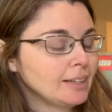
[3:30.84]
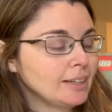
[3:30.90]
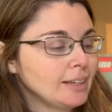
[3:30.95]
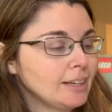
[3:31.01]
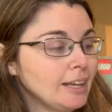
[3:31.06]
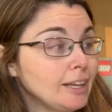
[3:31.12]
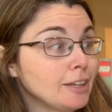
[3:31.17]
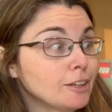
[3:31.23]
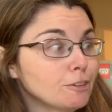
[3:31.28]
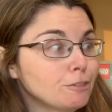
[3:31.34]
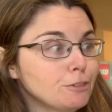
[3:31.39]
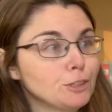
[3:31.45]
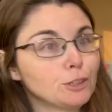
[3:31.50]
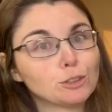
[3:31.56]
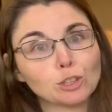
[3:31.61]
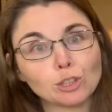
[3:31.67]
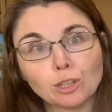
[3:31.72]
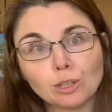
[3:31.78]
in the
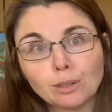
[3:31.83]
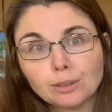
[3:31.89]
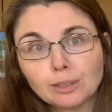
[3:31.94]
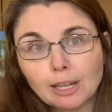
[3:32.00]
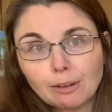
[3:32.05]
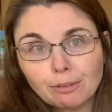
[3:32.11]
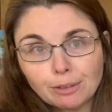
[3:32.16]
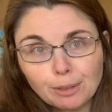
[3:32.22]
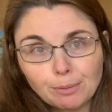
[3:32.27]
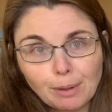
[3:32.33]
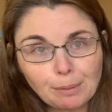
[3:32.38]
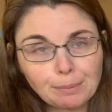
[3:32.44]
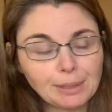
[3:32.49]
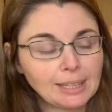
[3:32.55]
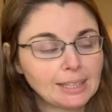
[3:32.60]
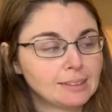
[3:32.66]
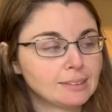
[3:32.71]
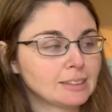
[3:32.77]
future, definitely
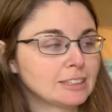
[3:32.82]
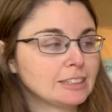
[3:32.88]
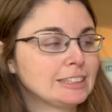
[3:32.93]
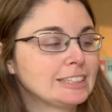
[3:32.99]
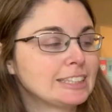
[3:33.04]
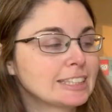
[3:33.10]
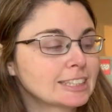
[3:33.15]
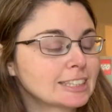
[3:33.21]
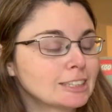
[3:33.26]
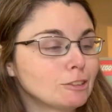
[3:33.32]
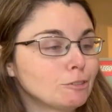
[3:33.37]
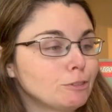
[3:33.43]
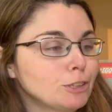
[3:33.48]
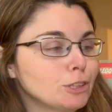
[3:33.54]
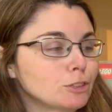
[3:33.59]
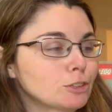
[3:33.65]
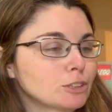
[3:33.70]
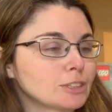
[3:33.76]
maybe in the distant
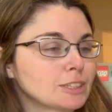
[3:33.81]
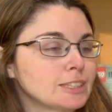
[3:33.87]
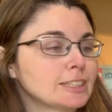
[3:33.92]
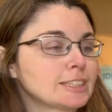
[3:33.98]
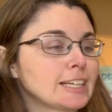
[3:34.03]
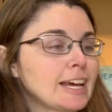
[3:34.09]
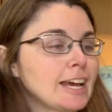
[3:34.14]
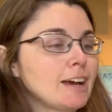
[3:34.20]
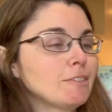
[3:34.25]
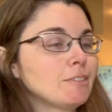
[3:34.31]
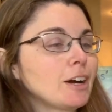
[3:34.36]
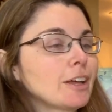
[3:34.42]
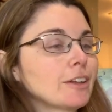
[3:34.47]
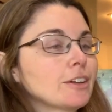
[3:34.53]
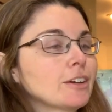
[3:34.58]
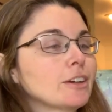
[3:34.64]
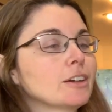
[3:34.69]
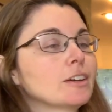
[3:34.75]
future, since I have
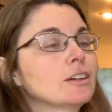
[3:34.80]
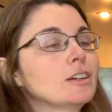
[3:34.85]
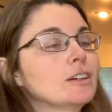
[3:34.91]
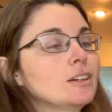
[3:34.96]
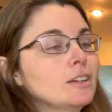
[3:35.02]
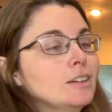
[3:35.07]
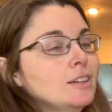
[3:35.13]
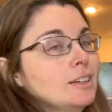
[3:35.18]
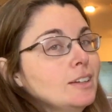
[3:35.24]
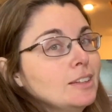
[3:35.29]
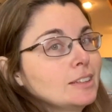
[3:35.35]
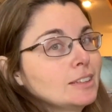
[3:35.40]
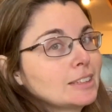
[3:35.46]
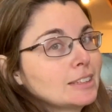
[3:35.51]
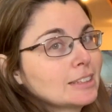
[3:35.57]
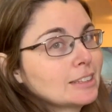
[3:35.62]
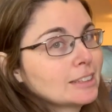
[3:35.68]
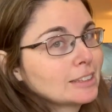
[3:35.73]
other
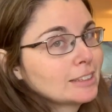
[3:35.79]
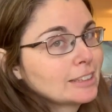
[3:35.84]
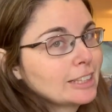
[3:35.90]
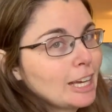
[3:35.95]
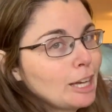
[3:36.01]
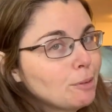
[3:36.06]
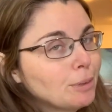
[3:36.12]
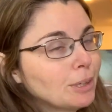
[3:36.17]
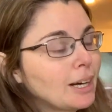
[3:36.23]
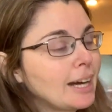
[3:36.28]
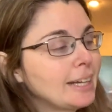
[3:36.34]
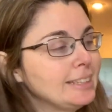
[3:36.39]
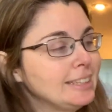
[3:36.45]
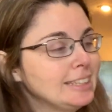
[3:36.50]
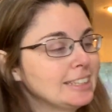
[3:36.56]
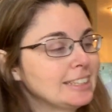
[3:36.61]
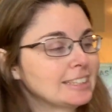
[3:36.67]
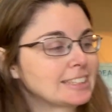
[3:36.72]
table
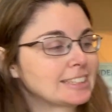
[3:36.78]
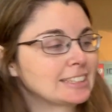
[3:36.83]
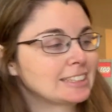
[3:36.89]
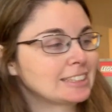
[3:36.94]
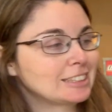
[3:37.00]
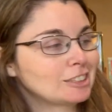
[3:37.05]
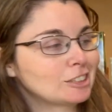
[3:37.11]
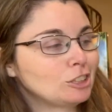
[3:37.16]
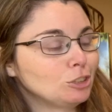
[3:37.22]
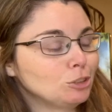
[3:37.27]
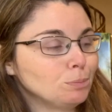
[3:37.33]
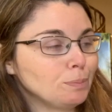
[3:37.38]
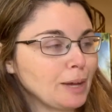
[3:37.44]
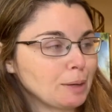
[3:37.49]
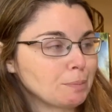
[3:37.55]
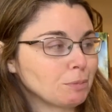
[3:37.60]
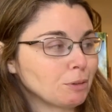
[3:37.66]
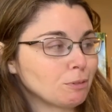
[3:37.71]
ideas to
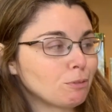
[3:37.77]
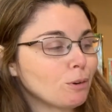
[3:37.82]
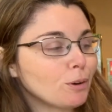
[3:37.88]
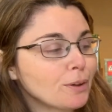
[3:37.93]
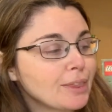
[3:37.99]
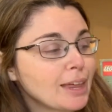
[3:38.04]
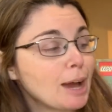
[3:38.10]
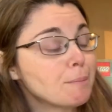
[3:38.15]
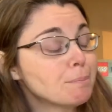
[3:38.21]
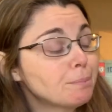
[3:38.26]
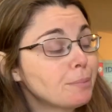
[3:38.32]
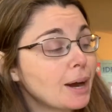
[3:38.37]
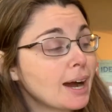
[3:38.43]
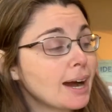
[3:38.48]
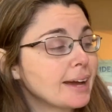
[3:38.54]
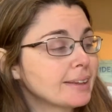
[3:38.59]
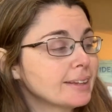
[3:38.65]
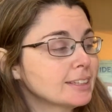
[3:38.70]
make before that.
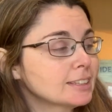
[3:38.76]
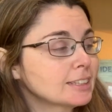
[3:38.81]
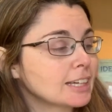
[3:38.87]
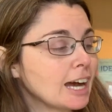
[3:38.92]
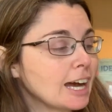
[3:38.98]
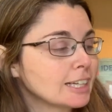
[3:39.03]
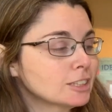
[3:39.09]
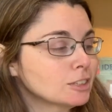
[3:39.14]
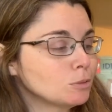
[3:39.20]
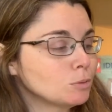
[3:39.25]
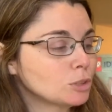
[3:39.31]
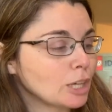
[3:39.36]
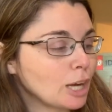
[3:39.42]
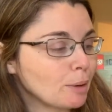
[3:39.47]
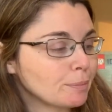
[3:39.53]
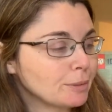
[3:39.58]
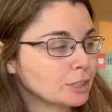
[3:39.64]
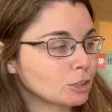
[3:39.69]
But I think the costume
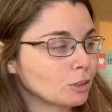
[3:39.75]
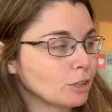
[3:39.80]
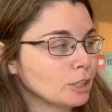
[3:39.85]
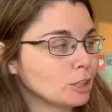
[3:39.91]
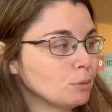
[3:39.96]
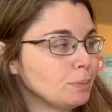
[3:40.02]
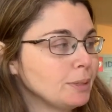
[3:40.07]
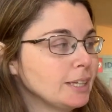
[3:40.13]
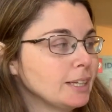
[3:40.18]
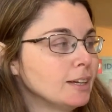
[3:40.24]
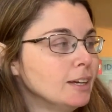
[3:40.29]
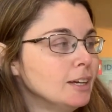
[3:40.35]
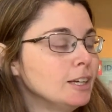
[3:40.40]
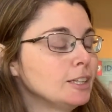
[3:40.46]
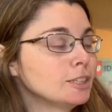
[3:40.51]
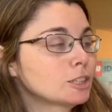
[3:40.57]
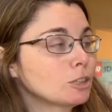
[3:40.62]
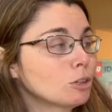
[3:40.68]
shop is going to be
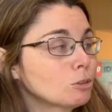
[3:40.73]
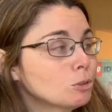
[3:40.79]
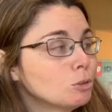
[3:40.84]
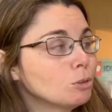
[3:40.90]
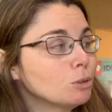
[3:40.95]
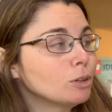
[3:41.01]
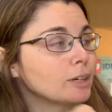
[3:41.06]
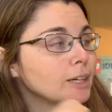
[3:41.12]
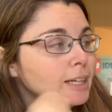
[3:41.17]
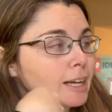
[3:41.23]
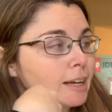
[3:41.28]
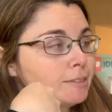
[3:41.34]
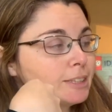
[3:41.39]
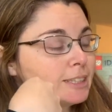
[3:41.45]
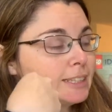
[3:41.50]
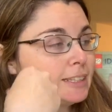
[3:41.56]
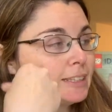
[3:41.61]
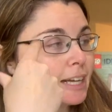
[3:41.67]
so cool, and I've
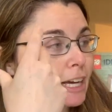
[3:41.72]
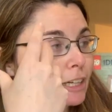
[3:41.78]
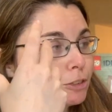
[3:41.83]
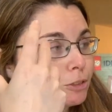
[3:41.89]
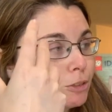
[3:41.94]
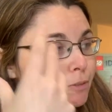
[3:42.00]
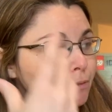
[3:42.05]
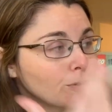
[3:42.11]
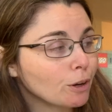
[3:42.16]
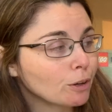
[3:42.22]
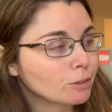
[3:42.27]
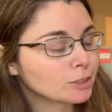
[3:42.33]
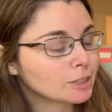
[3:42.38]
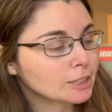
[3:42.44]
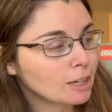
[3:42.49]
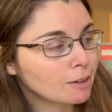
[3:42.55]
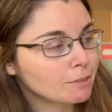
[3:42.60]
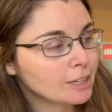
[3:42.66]
seen actual
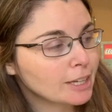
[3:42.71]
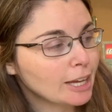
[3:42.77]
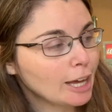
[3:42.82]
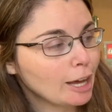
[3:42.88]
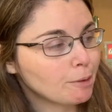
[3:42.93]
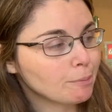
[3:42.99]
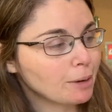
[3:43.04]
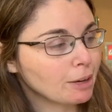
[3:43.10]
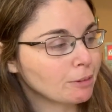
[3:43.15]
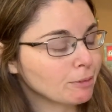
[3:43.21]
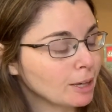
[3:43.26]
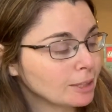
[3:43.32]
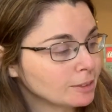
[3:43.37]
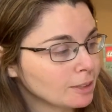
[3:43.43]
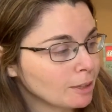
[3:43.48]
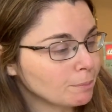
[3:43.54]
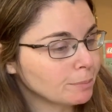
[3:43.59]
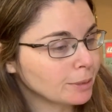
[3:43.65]
photos of it, and my
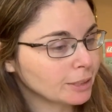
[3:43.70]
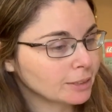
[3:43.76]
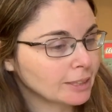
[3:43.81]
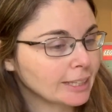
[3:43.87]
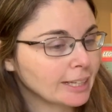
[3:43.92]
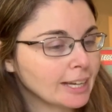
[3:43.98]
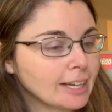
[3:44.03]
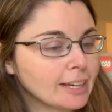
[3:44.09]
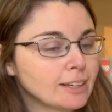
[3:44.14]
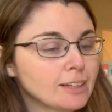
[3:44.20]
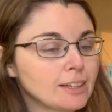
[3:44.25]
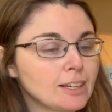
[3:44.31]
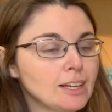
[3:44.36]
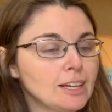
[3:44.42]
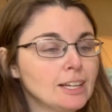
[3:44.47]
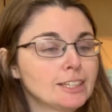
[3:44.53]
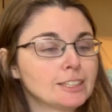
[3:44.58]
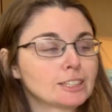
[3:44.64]
friend loved building it,
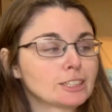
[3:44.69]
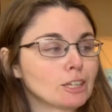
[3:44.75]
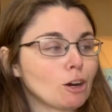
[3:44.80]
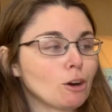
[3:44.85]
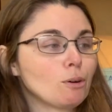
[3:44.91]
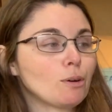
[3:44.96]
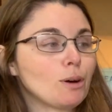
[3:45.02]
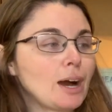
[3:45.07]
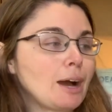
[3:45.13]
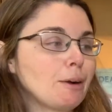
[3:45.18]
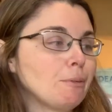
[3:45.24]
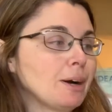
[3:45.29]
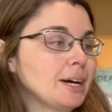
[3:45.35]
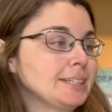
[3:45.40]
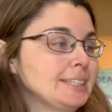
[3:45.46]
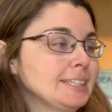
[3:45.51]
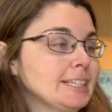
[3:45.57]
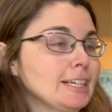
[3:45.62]
so I
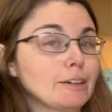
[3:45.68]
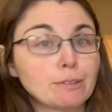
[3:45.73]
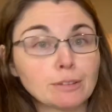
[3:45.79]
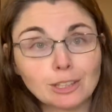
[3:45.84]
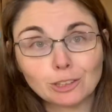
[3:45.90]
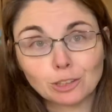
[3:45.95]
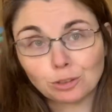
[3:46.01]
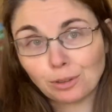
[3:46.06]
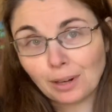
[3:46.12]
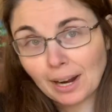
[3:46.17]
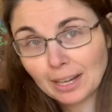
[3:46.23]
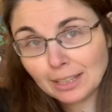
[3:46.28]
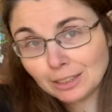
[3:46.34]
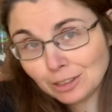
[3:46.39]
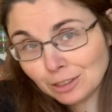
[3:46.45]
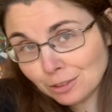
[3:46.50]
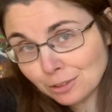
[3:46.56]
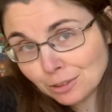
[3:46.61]
wanted to give it a try
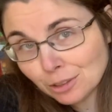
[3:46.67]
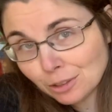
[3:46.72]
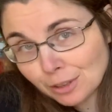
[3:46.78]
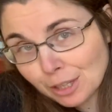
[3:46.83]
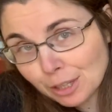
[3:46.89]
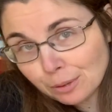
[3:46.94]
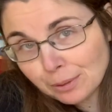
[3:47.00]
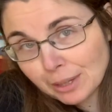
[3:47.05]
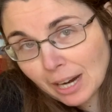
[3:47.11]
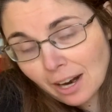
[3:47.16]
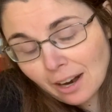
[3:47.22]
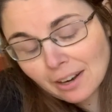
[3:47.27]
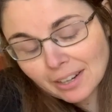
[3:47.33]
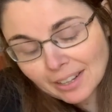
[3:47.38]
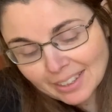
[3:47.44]
too. So here we are.